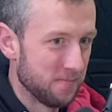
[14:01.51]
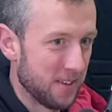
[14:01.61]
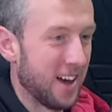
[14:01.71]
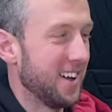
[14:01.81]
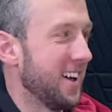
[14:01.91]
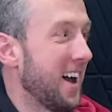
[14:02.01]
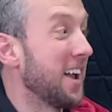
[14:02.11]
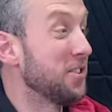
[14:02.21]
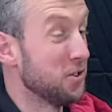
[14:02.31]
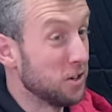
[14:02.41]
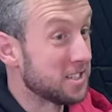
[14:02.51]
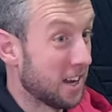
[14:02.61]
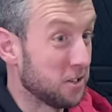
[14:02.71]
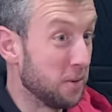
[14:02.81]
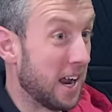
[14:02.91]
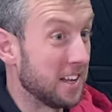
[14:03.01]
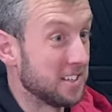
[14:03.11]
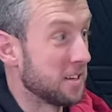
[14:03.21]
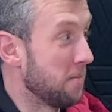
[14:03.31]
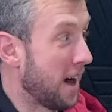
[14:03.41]
I, I, do notice that too yeah, when I edit
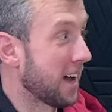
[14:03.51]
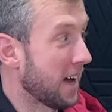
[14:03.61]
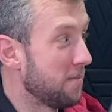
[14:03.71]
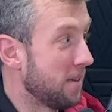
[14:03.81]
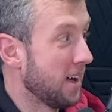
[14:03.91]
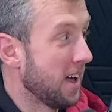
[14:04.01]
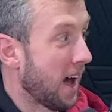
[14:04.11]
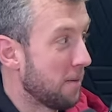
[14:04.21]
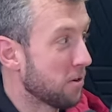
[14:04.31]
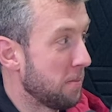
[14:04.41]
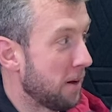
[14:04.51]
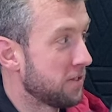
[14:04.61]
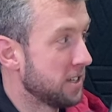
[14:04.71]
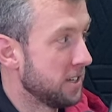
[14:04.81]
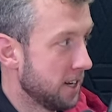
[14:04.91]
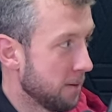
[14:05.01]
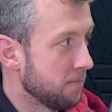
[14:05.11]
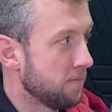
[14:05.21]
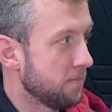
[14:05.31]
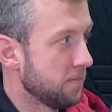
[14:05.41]
some back. I'm, I'm quite bad for saying, yeah,
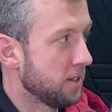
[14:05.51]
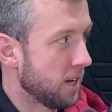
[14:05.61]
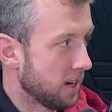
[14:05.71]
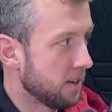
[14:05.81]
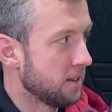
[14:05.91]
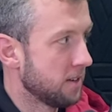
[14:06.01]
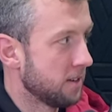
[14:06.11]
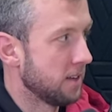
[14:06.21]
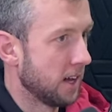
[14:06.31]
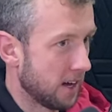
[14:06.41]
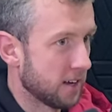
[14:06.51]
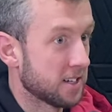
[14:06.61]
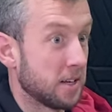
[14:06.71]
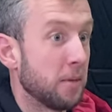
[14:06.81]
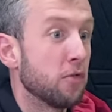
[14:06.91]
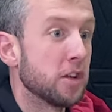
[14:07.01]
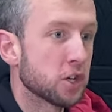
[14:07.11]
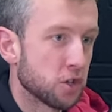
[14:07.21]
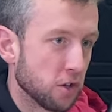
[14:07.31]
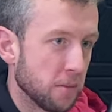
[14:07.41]
yeah, yeah. Because I'm like
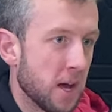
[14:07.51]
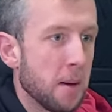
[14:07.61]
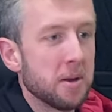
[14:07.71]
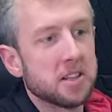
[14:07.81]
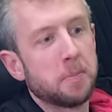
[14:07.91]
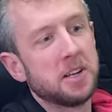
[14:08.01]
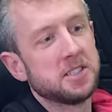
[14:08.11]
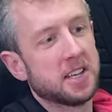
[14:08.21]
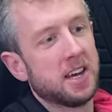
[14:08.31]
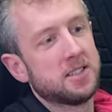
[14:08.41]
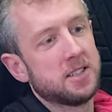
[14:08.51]
reassuring them. Yeah. But it depends the guest.